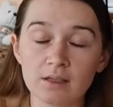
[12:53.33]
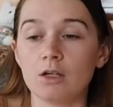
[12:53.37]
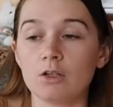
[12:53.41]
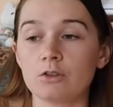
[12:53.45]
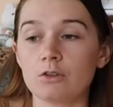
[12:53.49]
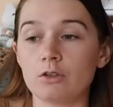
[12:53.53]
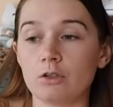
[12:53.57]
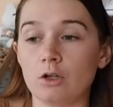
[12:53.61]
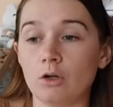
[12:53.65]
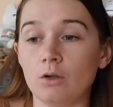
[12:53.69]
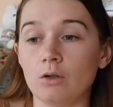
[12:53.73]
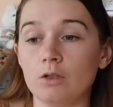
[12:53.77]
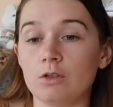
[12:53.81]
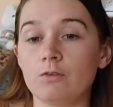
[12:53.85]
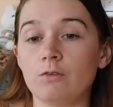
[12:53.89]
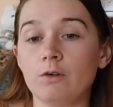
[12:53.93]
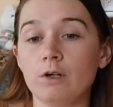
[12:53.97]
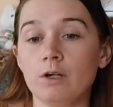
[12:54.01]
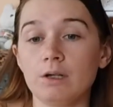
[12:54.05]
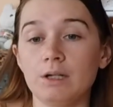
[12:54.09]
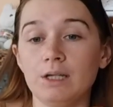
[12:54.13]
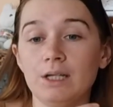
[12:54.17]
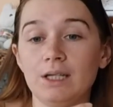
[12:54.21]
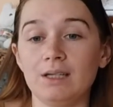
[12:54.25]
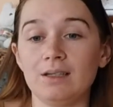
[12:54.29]
So it's
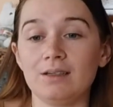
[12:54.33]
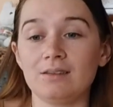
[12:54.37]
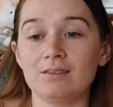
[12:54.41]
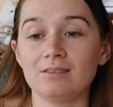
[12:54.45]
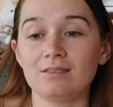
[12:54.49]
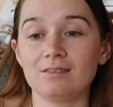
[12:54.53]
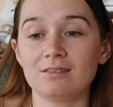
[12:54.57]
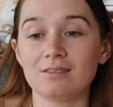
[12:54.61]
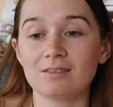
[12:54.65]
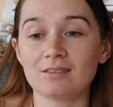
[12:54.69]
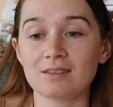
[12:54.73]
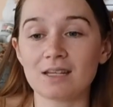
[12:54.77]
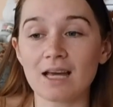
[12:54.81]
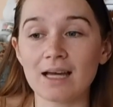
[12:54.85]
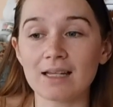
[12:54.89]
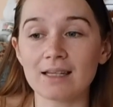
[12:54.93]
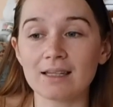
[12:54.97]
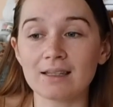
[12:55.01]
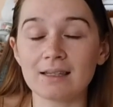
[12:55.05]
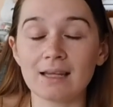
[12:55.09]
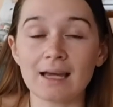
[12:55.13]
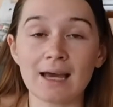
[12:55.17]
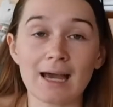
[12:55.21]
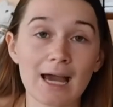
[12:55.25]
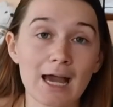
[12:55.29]
very sad
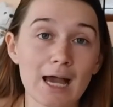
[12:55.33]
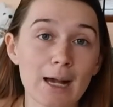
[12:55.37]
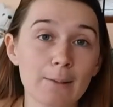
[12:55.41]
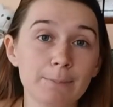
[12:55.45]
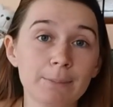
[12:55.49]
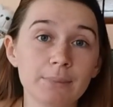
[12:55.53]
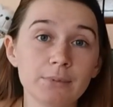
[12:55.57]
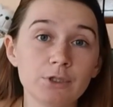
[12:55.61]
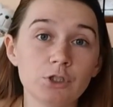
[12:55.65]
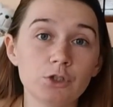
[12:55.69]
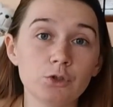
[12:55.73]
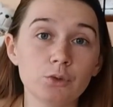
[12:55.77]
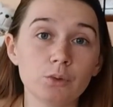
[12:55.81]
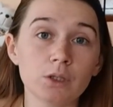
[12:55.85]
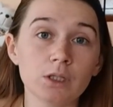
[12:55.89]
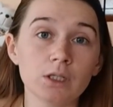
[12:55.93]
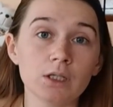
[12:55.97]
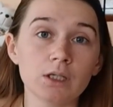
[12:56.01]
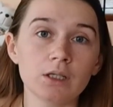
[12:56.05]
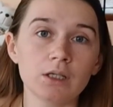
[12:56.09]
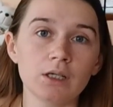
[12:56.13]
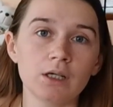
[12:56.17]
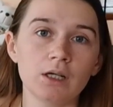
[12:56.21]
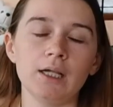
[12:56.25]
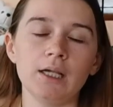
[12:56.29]
that happened to
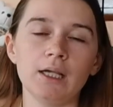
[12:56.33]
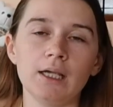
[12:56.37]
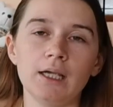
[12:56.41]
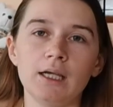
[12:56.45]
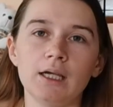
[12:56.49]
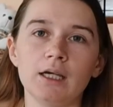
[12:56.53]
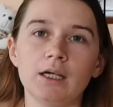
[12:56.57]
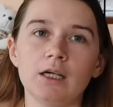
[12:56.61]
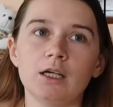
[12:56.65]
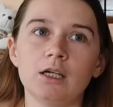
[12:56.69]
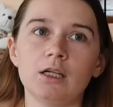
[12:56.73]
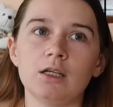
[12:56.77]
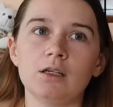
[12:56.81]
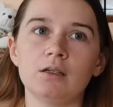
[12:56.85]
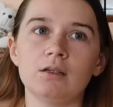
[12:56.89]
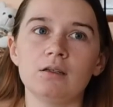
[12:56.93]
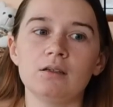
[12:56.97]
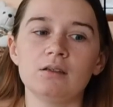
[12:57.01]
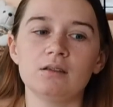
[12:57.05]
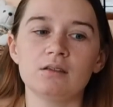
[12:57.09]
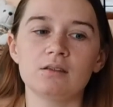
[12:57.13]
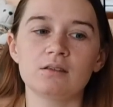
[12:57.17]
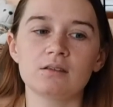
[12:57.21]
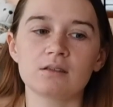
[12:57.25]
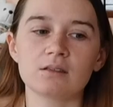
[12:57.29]
her,
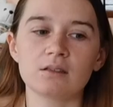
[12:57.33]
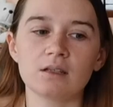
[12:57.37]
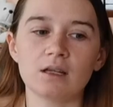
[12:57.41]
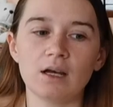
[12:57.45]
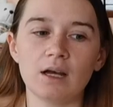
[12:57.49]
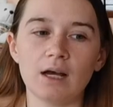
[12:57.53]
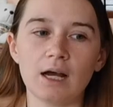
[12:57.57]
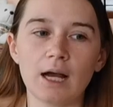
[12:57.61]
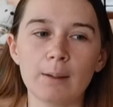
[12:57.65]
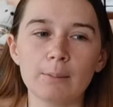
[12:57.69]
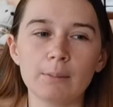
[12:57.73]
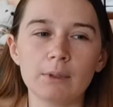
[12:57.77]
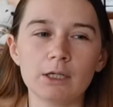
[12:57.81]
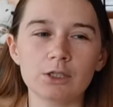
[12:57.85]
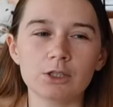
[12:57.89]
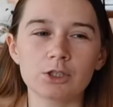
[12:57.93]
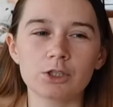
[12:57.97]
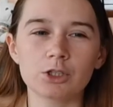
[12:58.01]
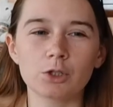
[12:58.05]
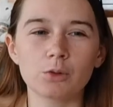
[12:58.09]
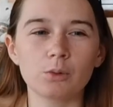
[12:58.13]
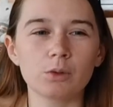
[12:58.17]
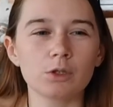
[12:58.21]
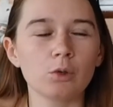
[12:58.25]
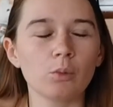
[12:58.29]
and I'm not
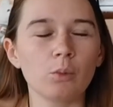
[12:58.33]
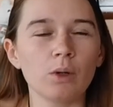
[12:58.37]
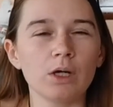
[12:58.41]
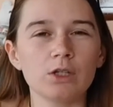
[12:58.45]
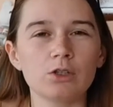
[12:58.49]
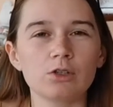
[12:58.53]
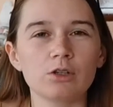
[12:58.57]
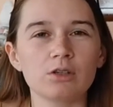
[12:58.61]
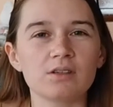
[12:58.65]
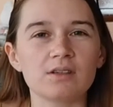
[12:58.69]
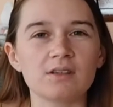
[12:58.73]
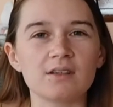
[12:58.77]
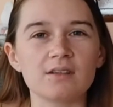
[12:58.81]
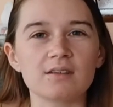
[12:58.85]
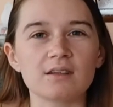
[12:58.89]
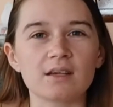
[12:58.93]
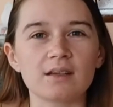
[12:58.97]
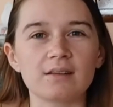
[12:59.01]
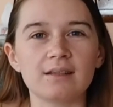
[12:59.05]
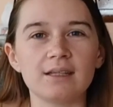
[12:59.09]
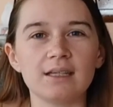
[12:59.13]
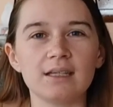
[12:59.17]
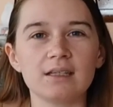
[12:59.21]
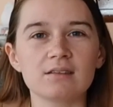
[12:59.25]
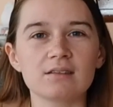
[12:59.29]
sure what the white dress is. I
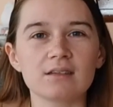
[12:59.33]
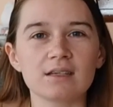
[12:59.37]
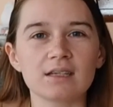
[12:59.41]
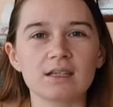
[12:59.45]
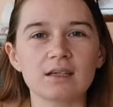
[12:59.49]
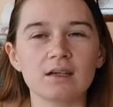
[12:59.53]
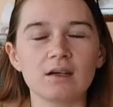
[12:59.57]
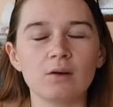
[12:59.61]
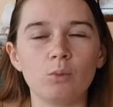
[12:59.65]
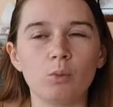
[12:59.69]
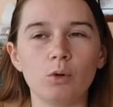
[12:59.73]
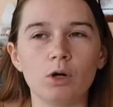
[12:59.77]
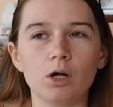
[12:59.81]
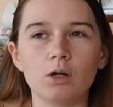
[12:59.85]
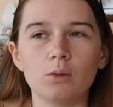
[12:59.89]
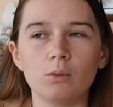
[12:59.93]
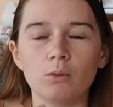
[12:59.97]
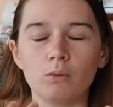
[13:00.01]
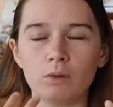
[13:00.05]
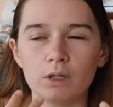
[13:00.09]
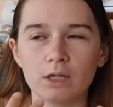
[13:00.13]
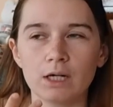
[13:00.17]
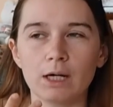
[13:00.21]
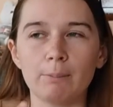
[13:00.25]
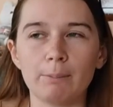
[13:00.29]
think it's like
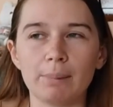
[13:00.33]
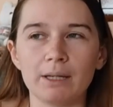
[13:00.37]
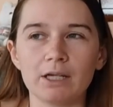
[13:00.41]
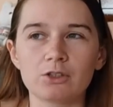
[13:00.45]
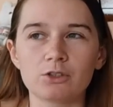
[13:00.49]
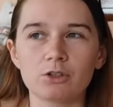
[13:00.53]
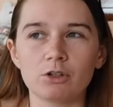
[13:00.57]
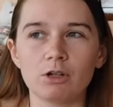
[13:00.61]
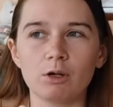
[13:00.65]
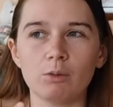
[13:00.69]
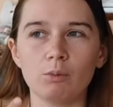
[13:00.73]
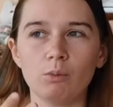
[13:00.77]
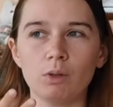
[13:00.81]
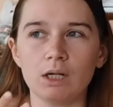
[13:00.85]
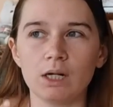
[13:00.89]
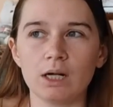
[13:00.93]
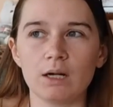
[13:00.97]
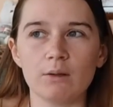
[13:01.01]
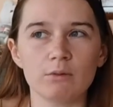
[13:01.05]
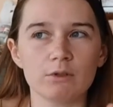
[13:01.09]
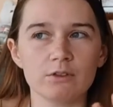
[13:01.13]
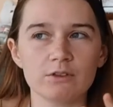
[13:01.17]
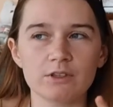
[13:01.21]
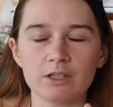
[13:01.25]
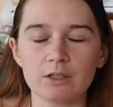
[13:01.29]
what I pictured it when I
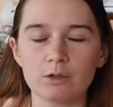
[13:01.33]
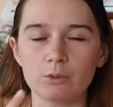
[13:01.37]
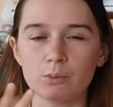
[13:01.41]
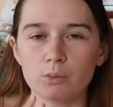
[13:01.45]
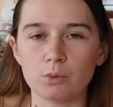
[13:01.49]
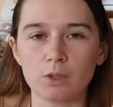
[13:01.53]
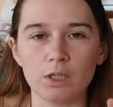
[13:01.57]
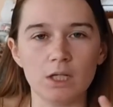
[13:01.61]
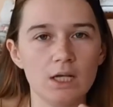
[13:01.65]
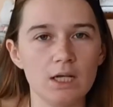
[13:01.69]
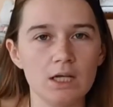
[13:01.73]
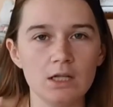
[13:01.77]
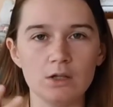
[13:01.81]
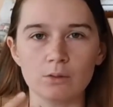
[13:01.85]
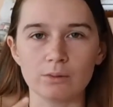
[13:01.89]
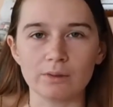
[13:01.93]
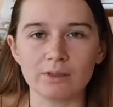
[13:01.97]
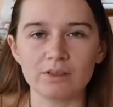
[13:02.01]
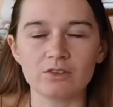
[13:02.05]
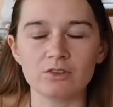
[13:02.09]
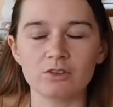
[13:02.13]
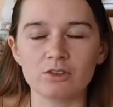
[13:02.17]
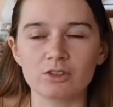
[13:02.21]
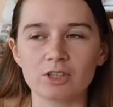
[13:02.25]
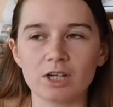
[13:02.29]
was like reading the
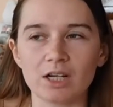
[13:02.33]
research.